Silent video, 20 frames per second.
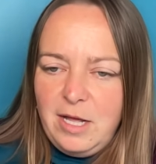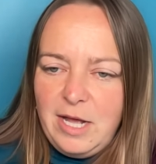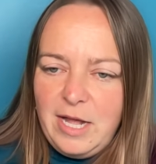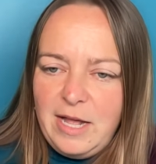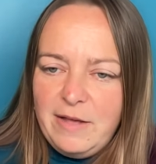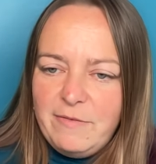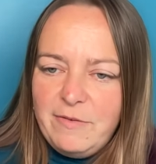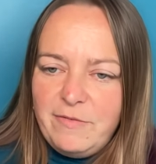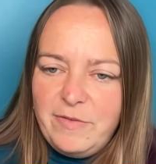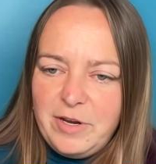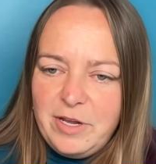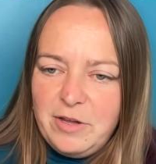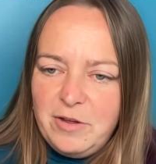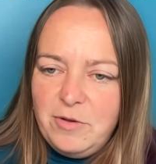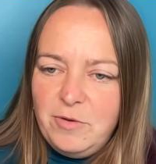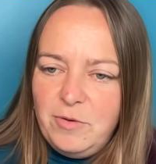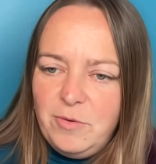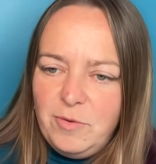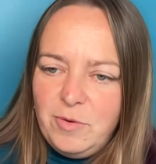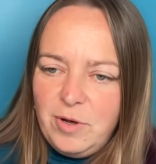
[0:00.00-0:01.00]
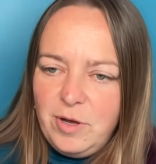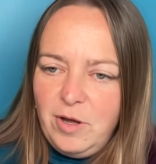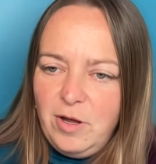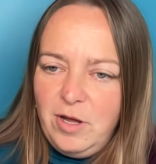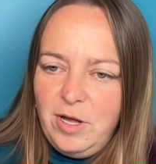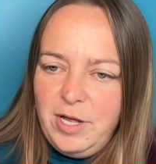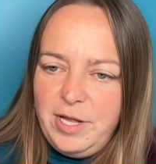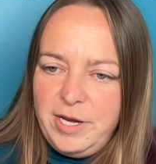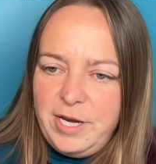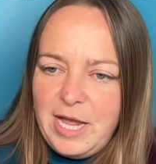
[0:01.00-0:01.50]
have a video
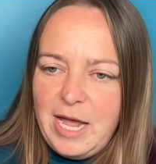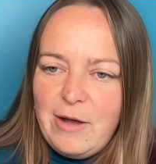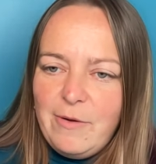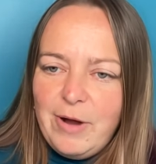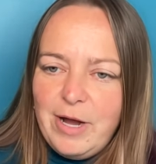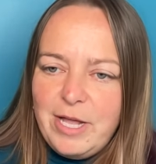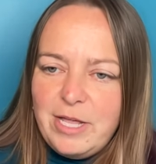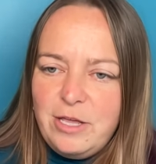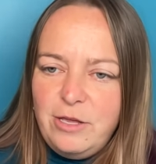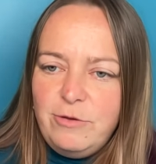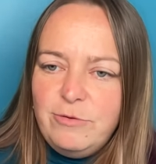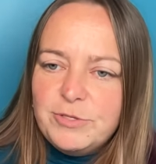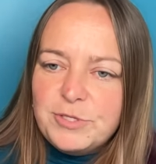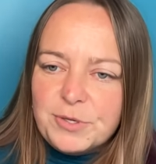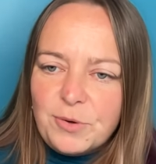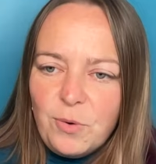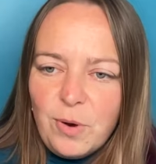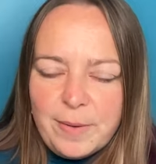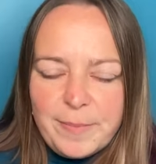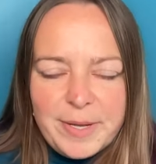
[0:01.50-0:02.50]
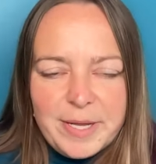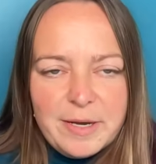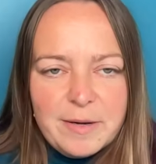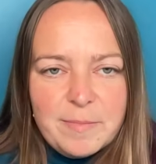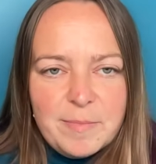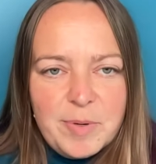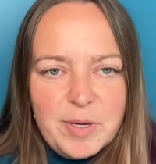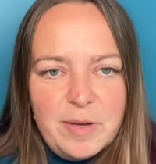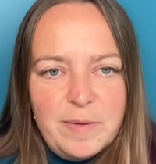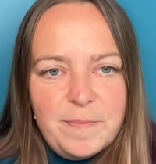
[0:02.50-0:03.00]
on how I use
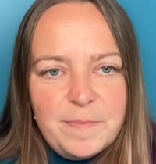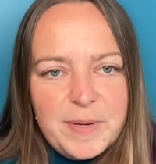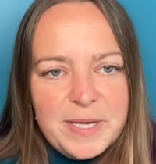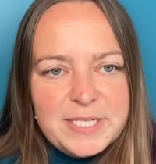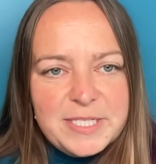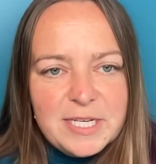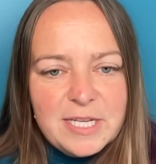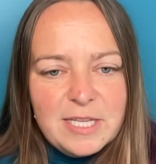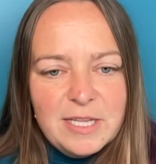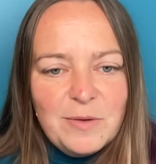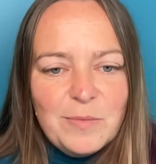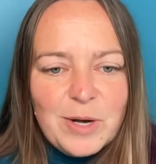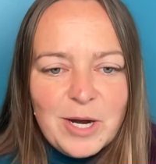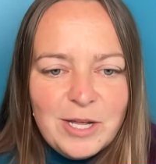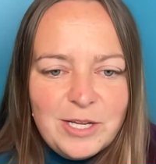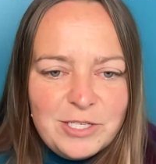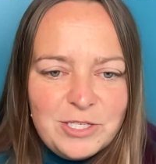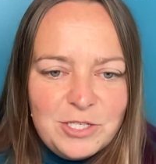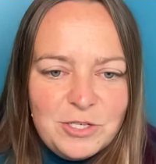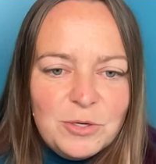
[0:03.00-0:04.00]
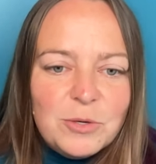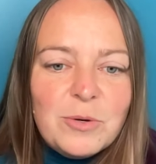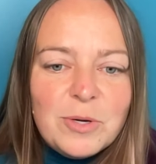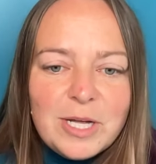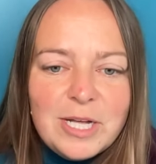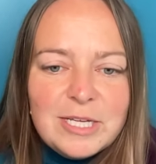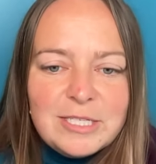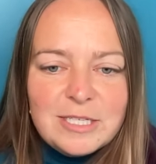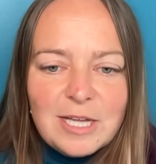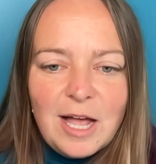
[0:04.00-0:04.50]
equipment, but basically what I do
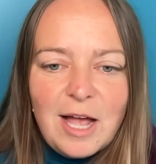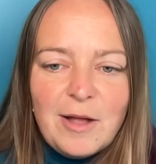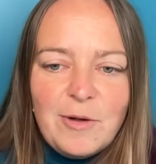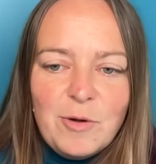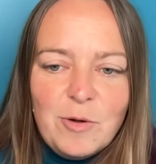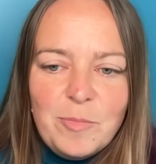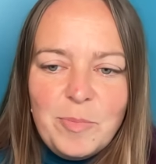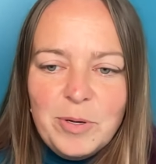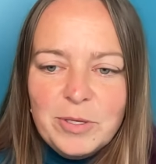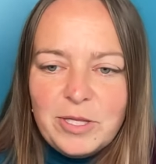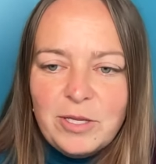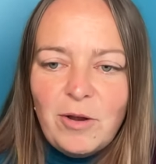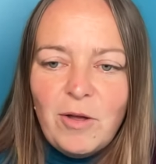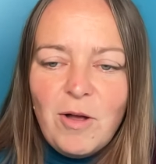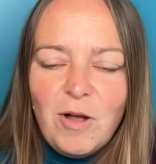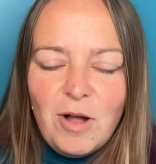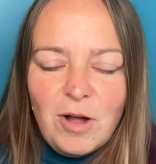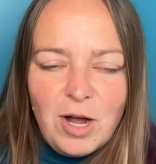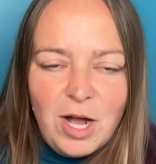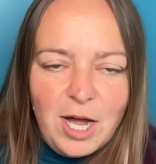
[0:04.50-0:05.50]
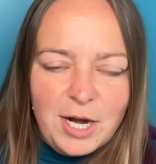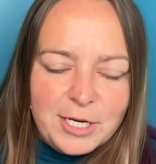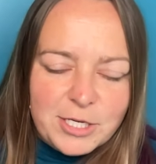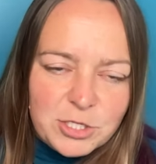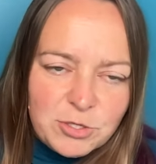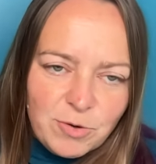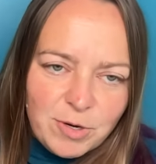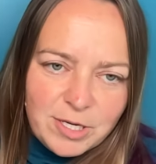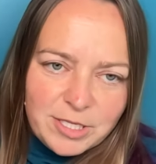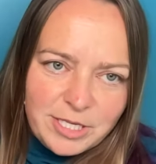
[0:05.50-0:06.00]
is I will put the dog on a
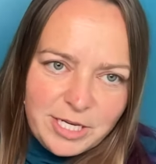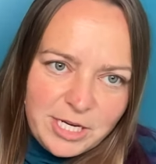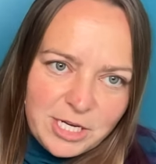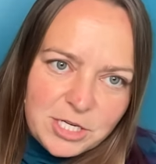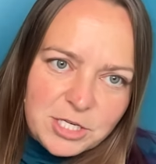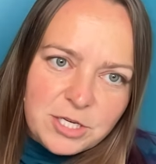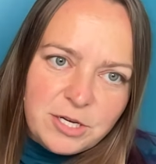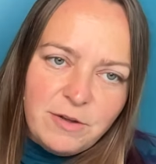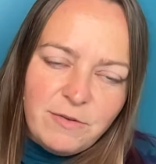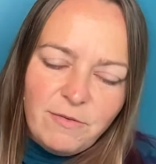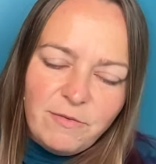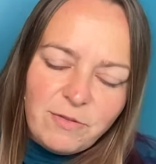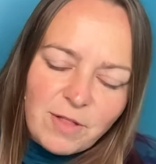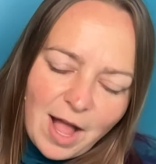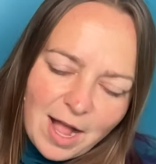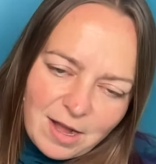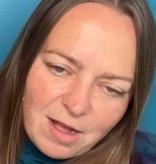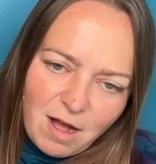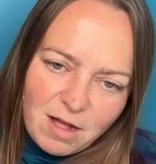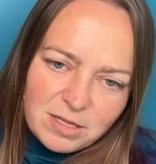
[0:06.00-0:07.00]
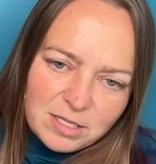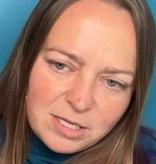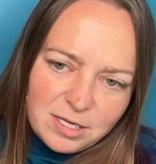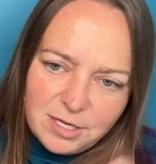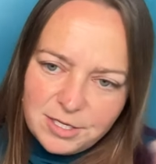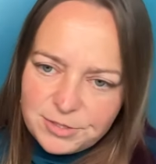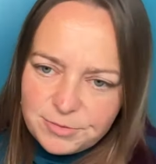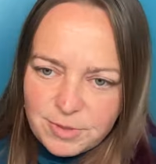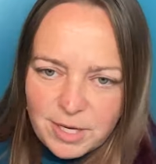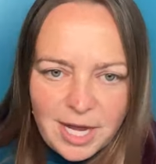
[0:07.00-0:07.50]
short leash. Flat
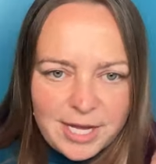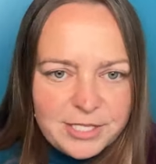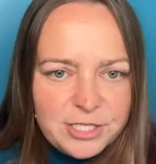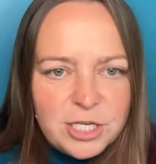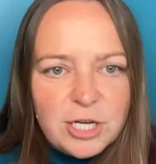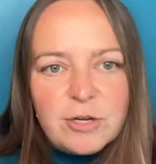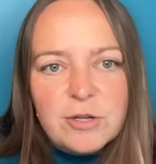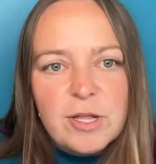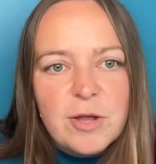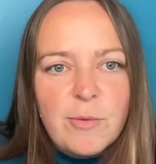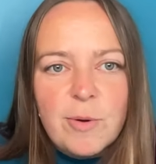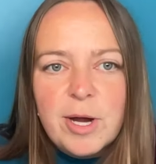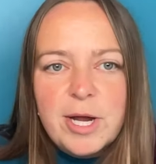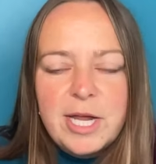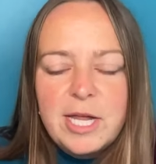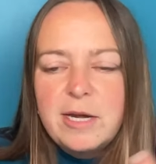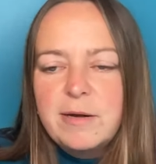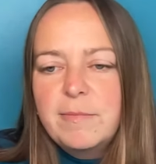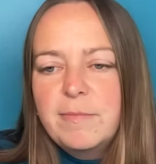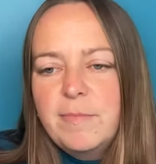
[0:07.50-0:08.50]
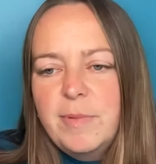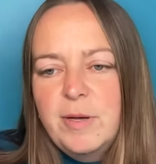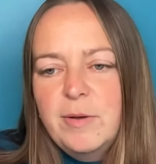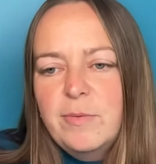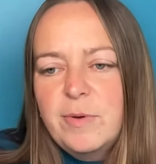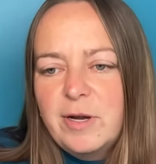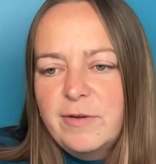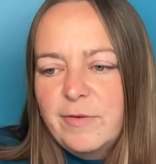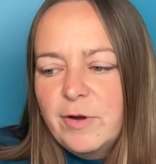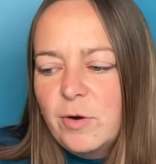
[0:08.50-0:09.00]
collar is what I generally work in,
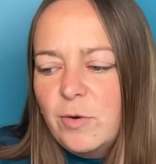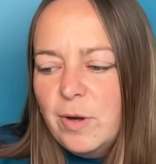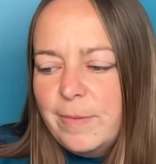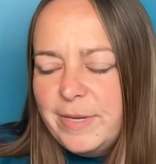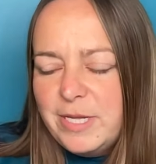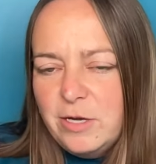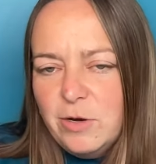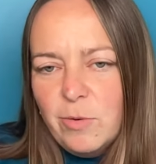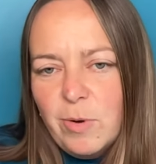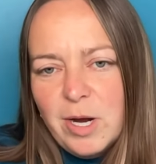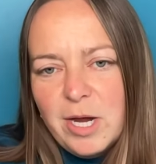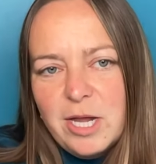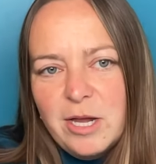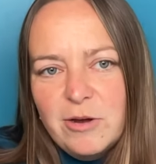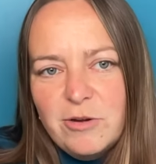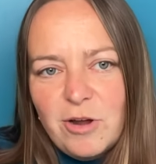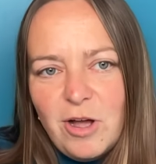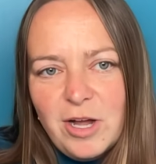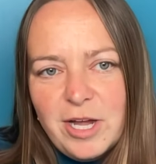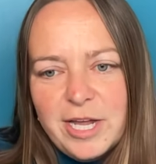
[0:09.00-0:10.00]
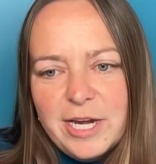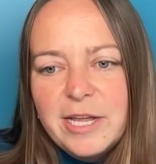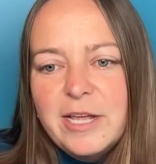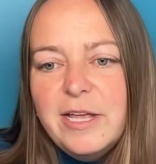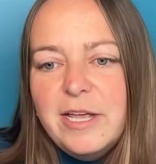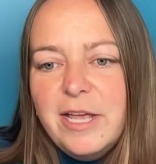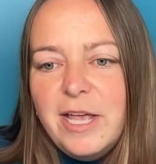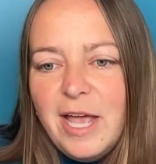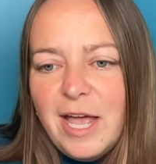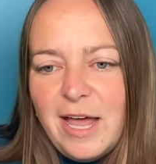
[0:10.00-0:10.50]
but whatever equipment you're working your dog in,
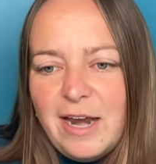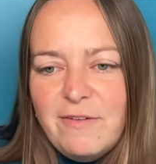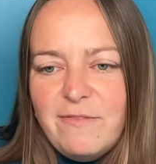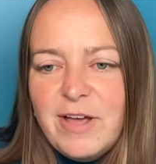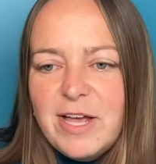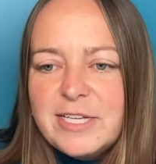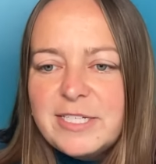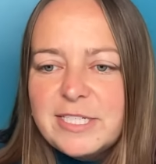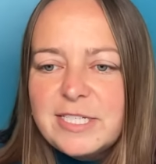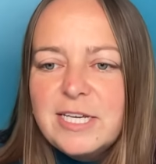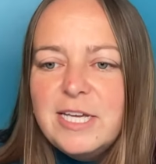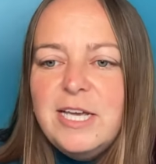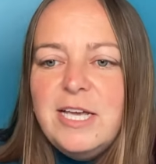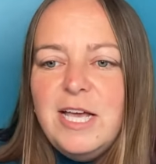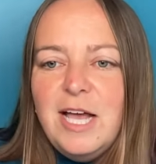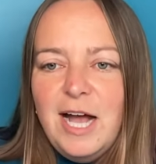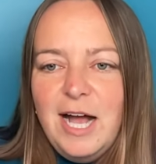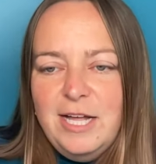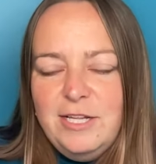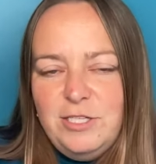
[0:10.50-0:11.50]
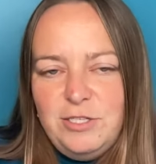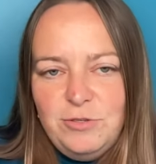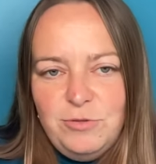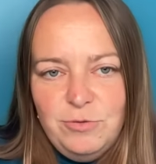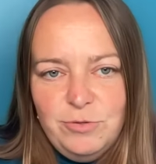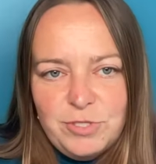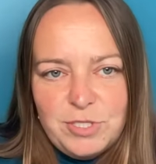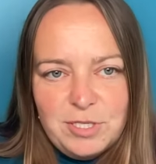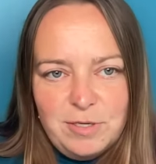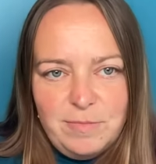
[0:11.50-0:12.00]
and a vest. I
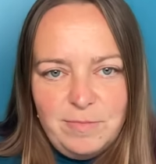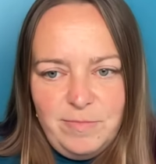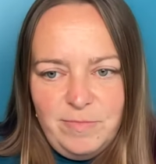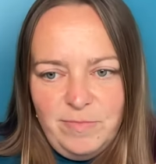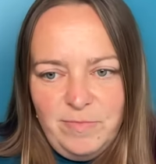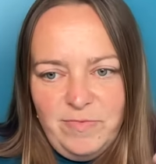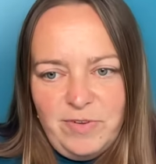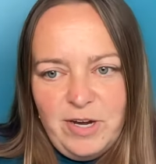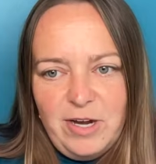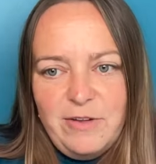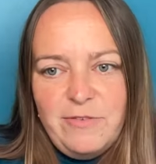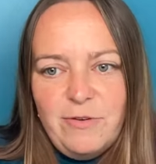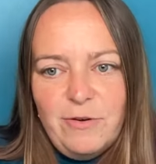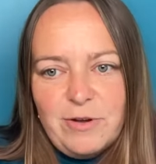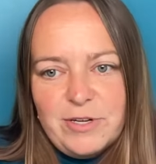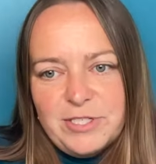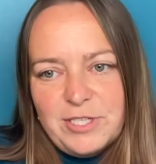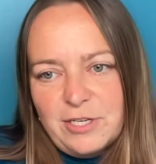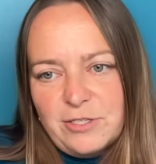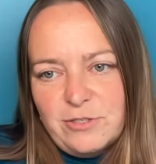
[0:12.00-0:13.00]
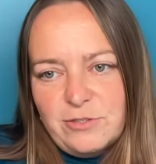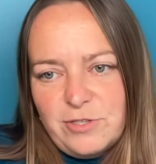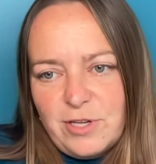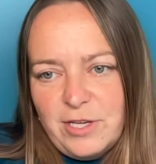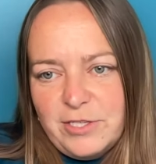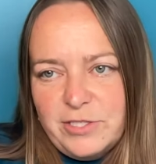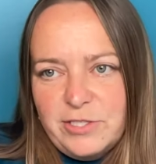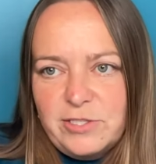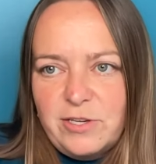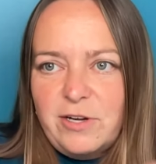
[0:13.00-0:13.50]
do some very focused
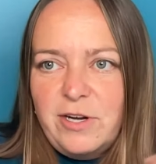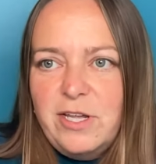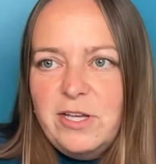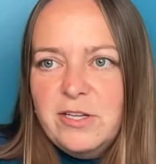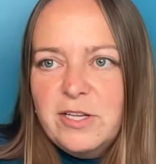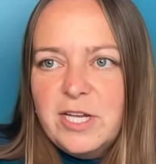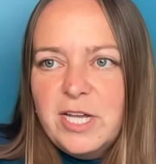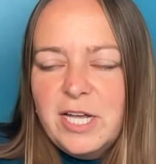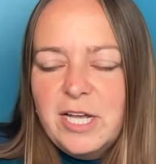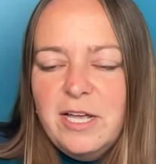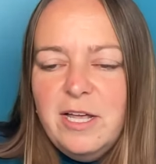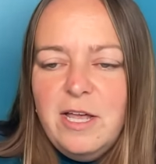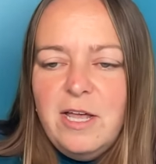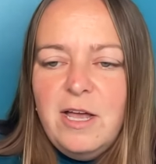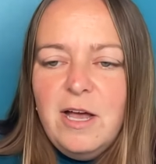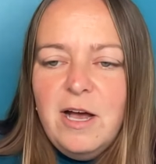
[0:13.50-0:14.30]
exercises on healing,